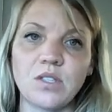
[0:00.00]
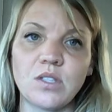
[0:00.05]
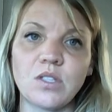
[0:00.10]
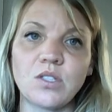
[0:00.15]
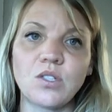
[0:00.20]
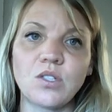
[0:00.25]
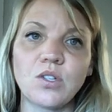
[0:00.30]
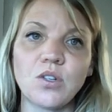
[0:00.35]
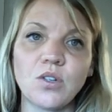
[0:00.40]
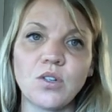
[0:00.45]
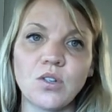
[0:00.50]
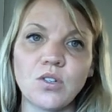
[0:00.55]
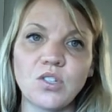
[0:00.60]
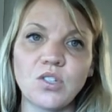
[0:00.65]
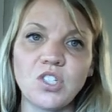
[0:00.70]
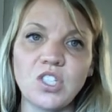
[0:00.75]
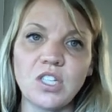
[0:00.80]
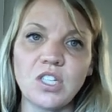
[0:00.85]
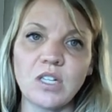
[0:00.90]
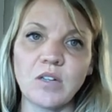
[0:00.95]
The
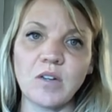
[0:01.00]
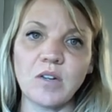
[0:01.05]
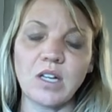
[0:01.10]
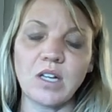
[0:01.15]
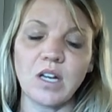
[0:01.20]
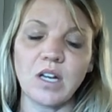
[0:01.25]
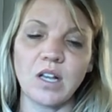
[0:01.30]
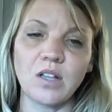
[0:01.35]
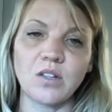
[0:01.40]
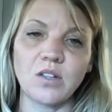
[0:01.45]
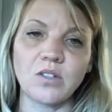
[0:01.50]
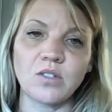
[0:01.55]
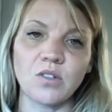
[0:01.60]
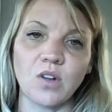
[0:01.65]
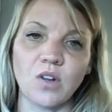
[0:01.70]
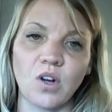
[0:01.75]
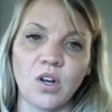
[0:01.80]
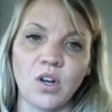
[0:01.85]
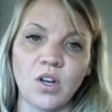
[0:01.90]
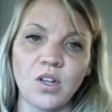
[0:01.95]
tertiary colors are
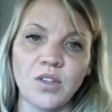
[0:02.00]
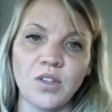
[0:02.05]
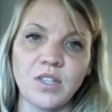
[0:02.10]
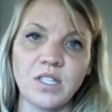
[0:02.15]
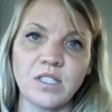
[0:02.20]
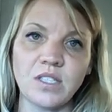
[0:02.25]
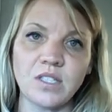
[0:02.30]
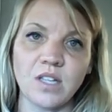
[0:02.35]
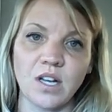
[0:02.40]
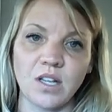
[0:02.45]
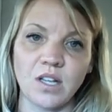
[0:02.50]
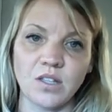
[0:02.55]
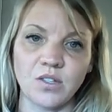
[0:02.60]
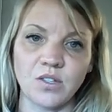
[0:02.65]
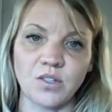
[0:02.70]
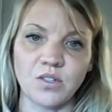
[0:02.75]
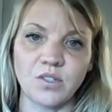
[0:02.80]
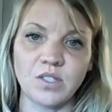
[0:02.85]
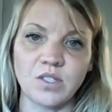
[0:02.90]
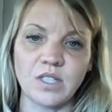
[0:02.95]
all these
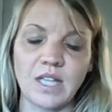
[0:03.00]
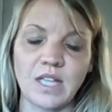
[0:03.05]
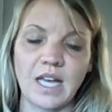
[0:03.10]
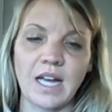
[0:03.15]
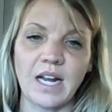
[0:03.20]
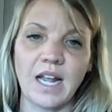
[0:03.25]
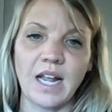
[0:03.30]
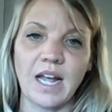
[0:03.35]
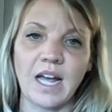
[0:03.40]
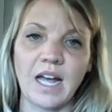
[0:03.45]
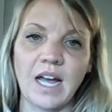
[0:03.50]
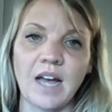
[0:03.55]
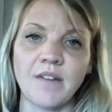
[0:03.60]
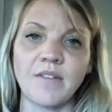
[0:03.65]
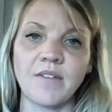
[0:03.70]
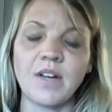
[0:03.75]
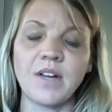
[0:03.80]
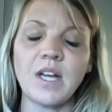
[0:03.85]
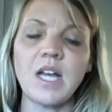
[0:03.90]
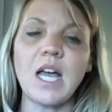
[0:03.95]
colors that
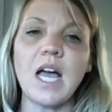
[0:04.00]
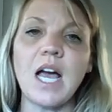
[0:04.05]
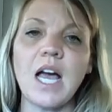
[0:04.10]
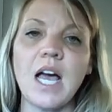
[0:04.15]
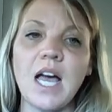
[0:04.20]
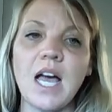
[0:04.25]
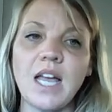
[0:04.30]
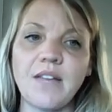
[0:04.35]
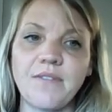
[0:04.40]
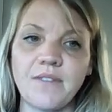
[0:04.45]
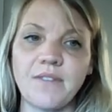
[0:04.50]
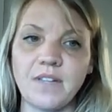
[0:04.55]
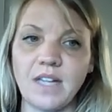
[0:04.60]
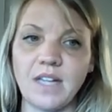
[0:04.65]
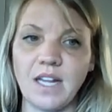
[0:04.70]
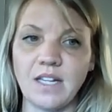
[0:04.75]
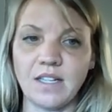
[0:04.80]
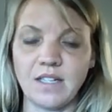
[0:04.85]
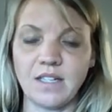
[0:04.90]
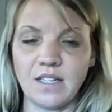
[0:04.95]
have
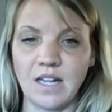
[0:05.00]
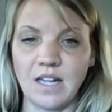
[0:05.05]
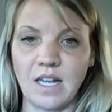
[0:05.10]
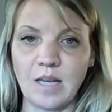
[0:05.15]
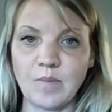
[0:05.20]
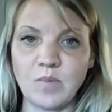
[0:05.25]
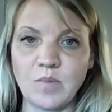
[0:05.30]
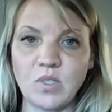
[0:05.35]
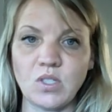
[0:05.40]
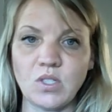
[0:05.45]
hyphenated names.